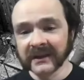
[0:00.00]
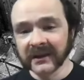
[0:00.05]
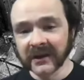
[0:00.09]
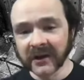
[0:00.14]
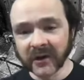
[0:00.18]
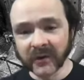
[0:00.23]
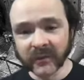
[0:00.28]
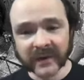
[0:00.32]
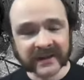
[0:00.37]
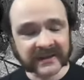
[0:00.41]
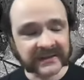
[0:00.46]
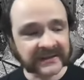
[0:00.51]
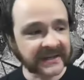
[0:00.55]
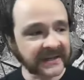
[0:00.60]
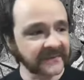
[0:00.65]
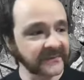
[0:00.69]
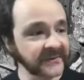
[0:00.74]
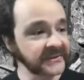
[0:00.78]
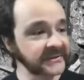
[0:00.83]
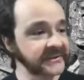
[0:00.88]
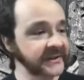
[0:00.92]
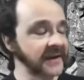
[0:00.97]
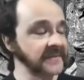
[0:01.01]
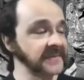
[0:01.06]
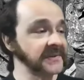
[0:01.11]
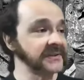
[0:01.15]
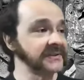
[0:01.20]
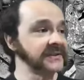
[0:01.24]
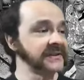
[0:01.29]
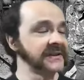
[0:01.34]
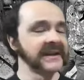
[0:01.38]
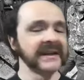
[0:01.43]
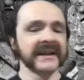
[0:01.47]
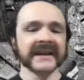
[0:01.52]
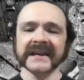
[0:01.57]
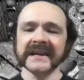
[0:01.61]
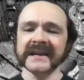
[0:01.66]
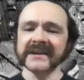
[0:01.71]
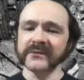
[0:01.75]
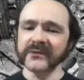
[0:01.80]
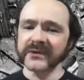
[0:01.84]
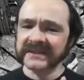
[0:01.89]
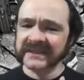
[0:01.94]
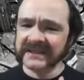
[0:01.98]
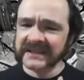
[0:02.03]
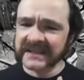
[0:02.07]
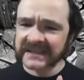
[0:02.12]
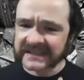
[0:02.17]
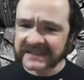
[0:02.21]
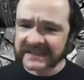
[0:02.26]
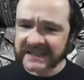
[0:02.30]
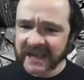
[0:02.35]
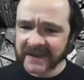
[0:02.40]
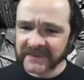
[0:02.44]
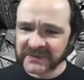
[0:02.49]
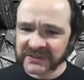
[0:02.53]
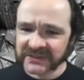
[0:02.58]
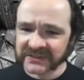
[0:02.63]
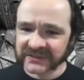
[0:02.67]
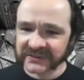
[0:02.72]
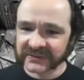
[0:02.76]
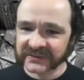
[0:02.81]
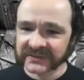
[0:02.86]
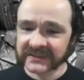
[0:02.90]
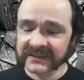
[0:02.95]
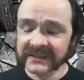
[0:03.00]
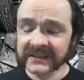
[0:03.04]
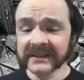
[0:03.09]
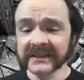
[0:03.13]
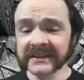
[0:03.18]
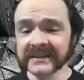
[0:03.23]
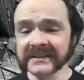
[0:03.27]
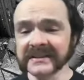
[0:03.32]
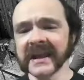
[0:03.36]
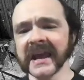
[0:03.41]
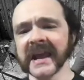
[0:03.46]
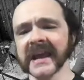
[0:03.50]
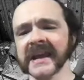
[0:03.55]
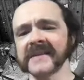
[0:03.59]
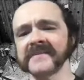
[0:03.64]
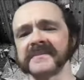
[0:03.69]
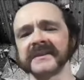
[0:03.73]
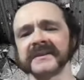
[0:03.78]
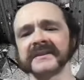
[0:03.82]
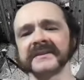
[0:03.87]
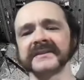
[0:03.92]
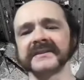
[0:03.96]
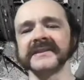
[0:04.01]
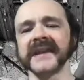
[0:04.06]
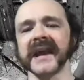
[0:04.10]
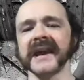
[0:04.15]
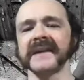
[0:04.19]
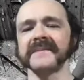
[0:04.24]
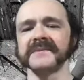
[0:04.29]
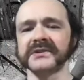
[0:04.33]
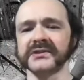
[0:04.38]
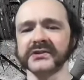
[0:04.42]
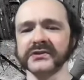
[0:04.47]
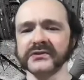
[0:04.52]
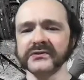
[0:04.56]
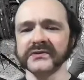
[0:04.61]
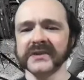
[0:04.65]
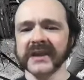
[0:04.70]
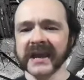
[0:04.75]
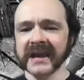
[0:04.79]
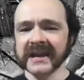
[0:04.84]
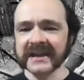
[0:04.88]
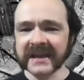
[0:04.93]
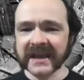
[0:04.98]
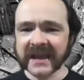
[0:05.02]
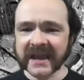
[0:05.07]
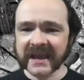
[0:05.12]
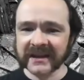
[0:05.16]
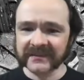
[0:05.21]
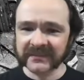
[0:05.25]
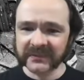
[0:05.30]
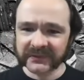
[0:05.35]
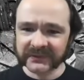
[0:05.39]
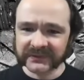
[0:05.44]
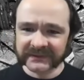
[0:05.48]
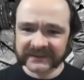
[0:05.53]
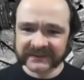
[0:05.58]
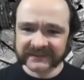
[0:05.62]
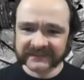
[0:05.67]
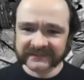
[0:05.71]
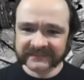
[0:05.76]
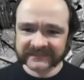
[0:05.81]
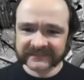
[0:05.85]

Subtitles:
Oh, wait, Jeffrey Dahmer. He was an exception. Name two gay cannibals.